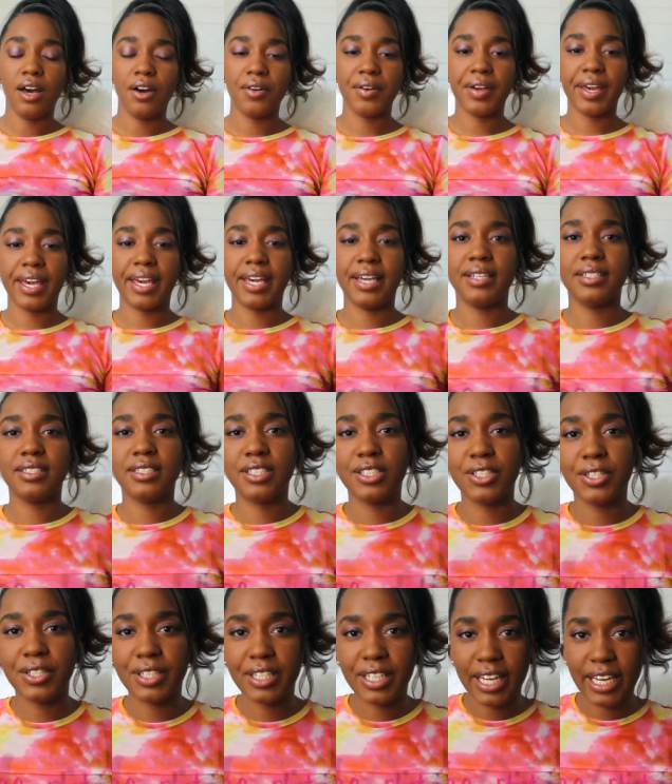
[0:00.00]
Okay,
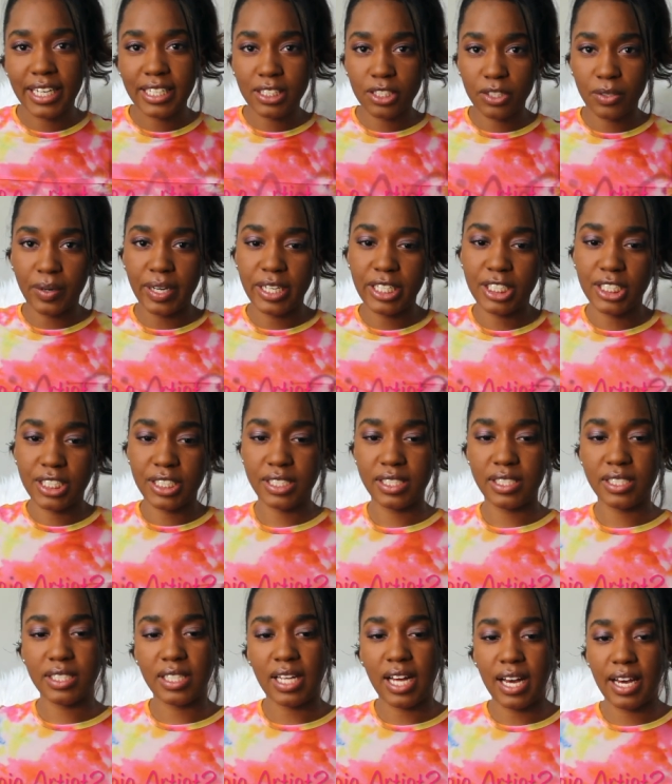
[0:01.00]
so the next
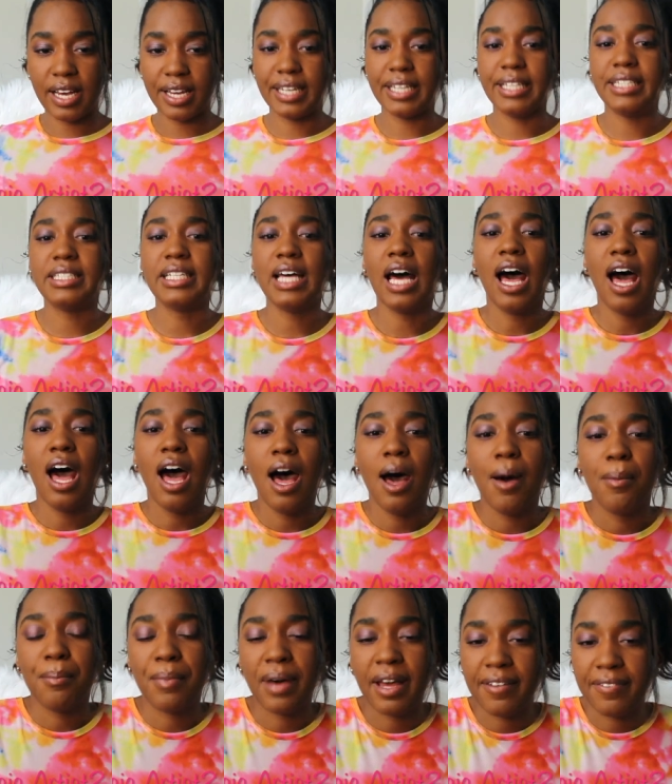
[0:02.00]
question says,
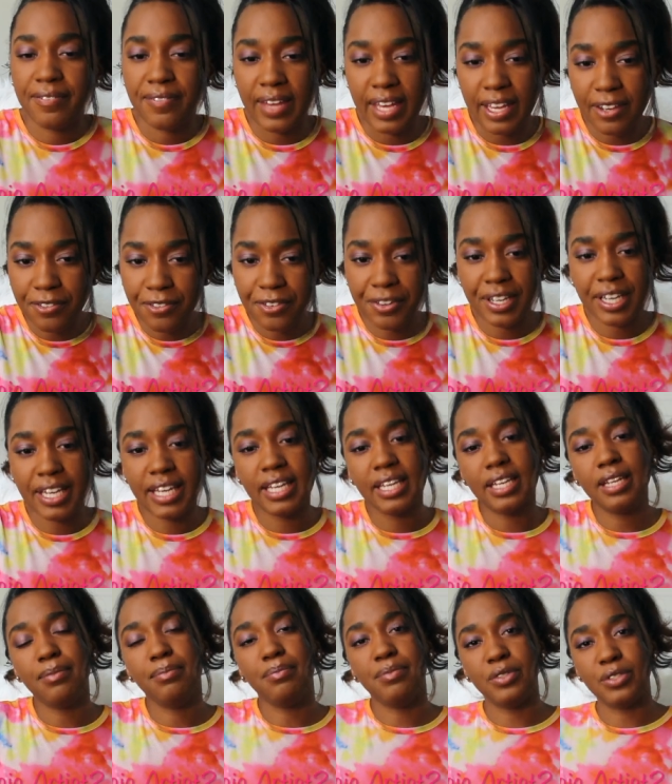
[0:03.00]
my
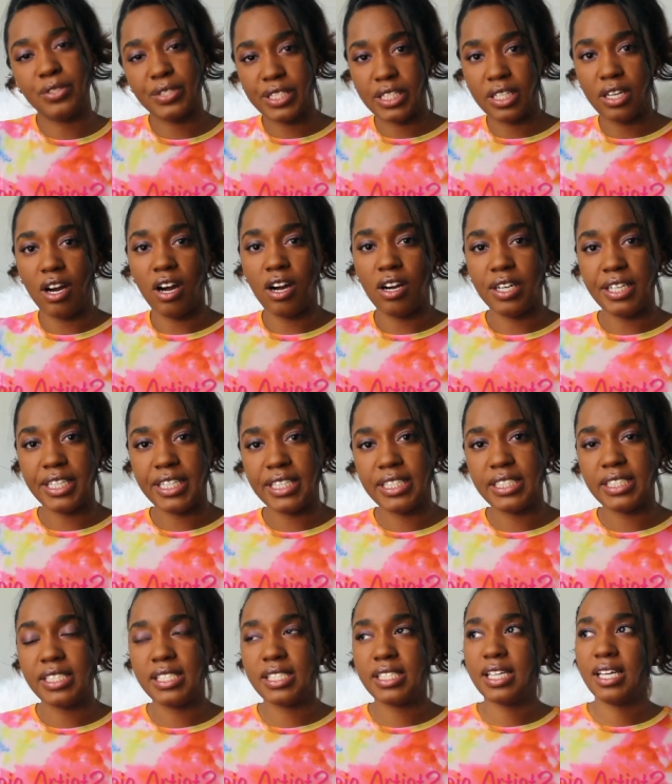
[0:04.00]
favorite music
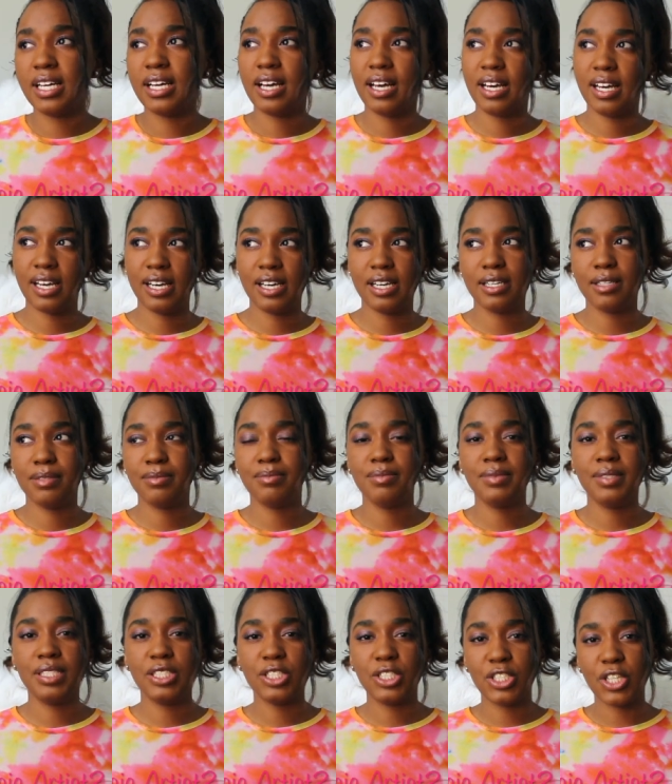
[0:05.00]
artist.
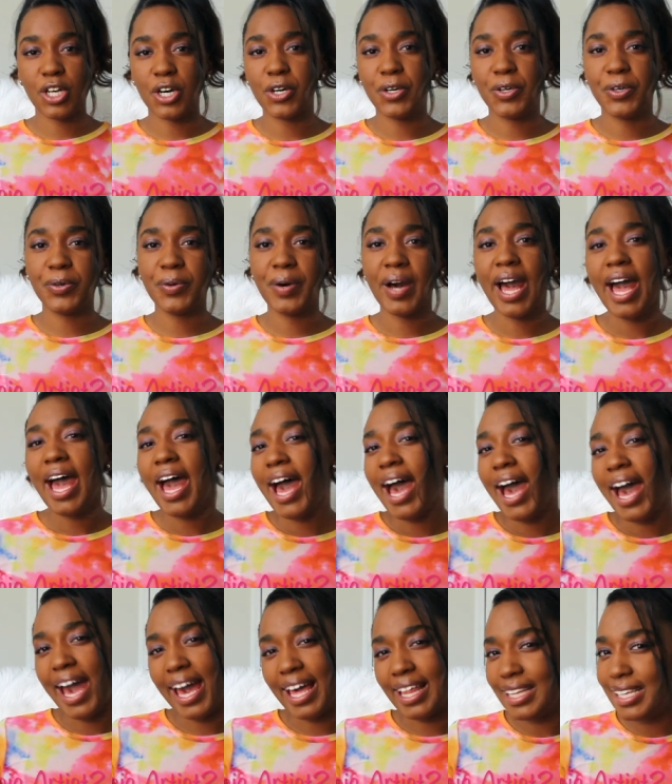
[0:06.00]
Um, so
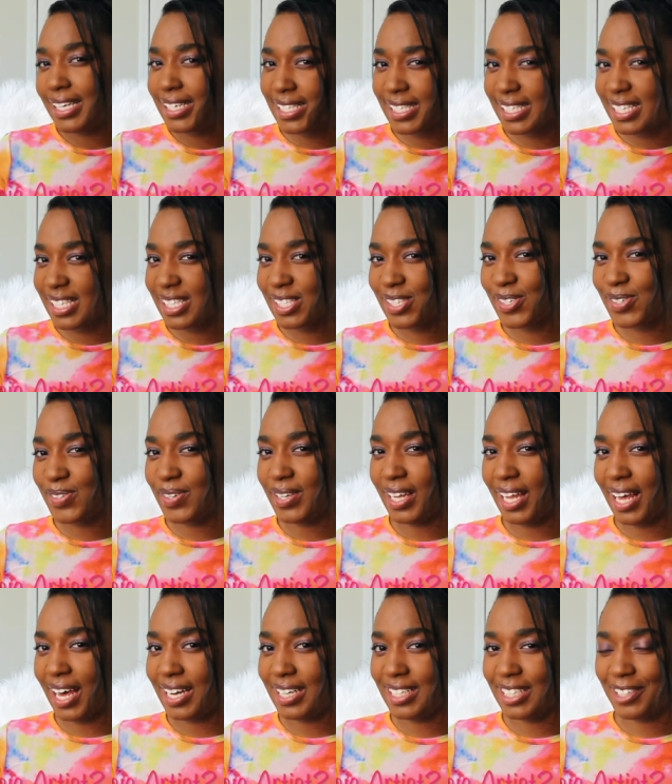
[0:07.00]
I listen to a
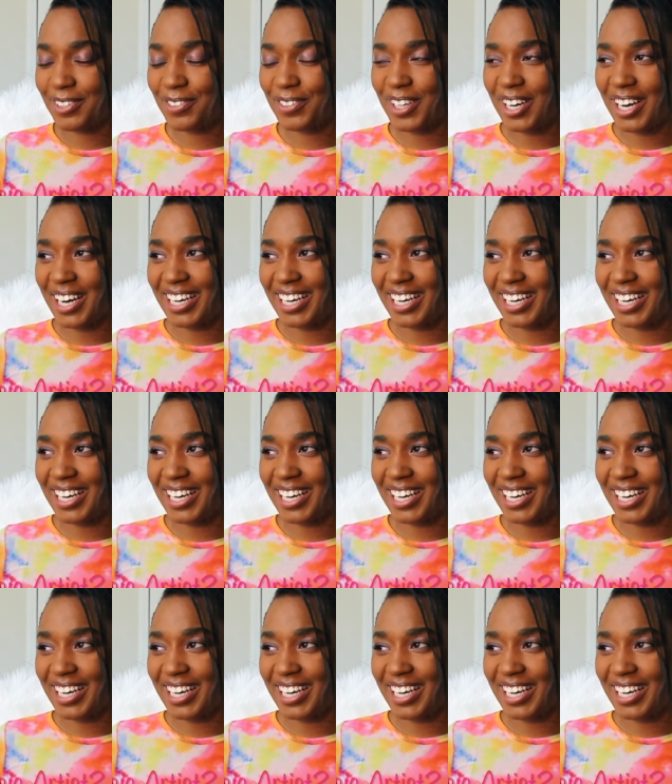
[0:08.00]
lot of different